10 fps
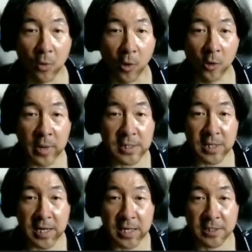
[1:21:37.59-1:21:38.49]
while
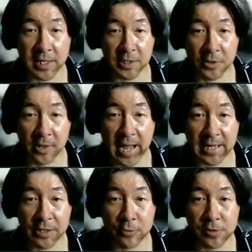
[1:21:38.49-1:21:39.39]
maintaining technical
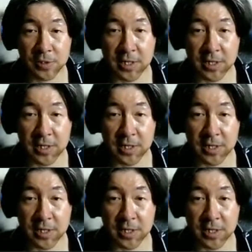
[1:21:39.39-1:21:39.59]
accuracy,